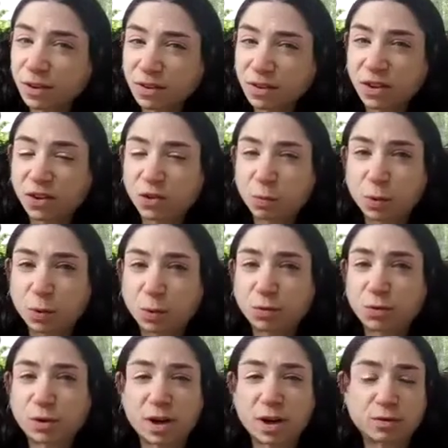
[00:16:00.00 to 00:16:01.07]
teaspoon
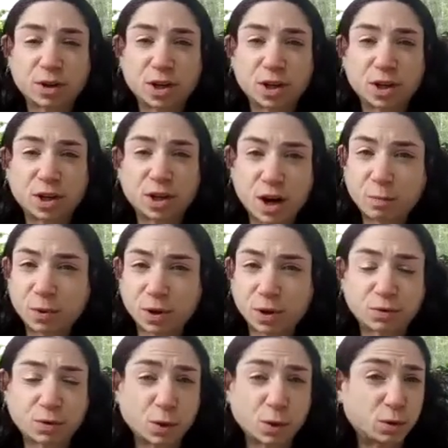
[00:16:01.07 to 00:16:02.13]
for every cup
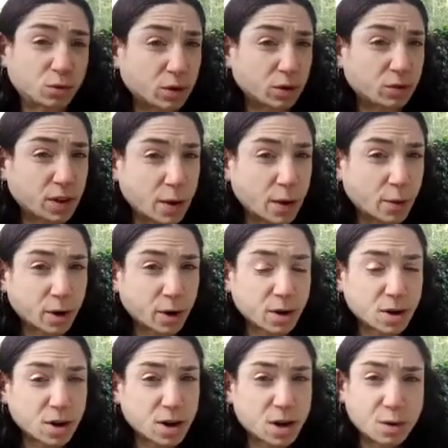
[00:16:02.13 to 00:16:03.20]
of gluten-free
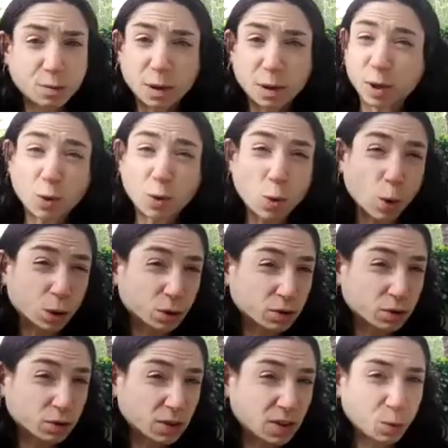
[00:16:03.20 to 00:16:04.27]
flour, maybe a quarter
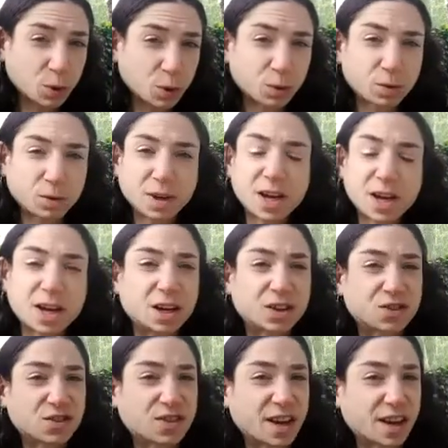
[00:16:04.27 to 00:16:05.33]
teaspoon.
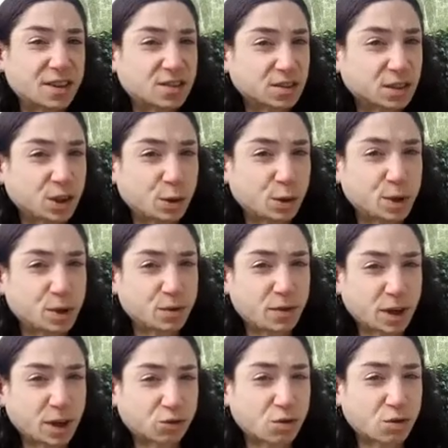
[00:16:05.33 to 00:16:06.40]
It just adds a little bit of
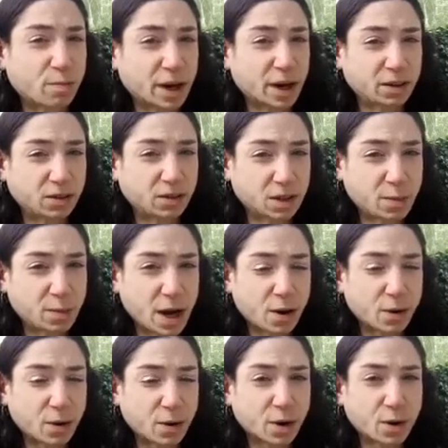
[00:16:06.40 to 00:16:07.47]
extra binding
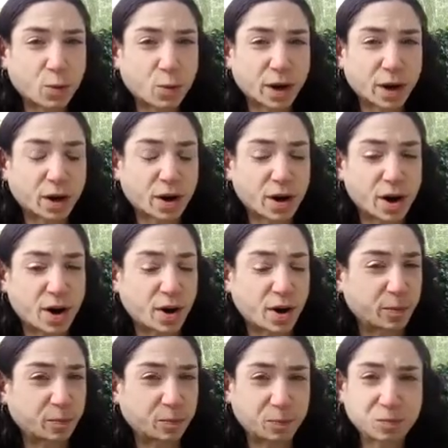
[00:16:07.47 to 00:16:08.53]
power where
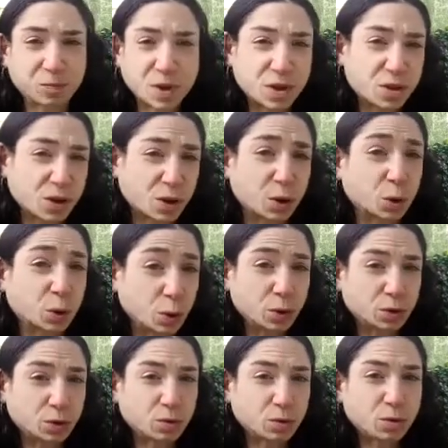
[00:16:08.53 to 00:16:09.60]
the
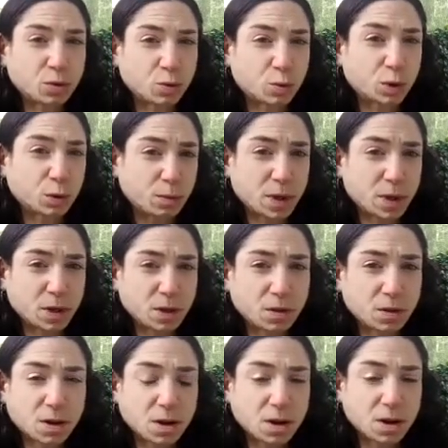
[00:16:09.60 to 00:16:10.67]
gluten would be
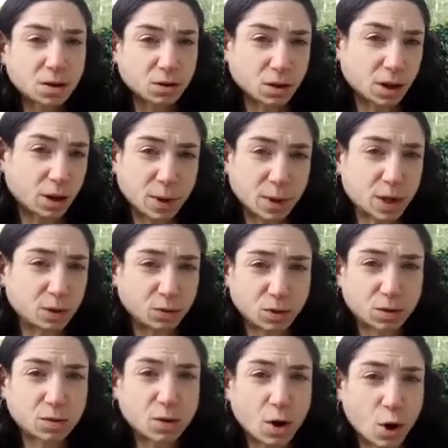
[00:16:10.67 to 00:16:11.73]
in
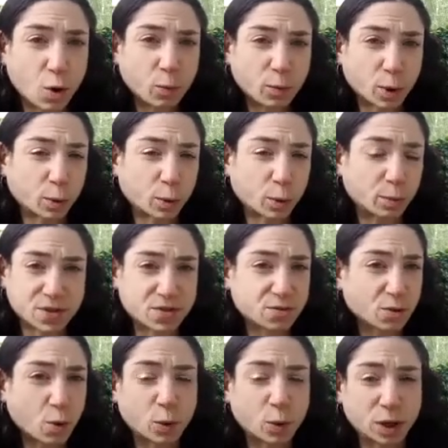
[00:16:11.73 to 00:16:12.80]
all-purpose
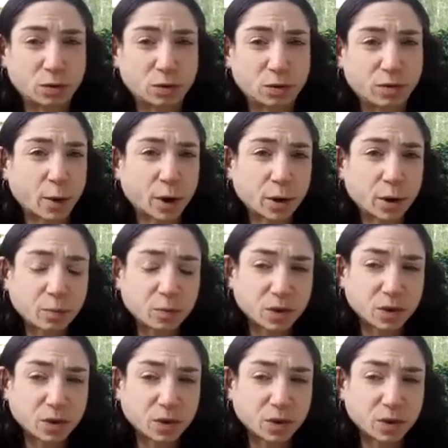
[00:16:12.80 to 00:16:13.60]
wheat flour.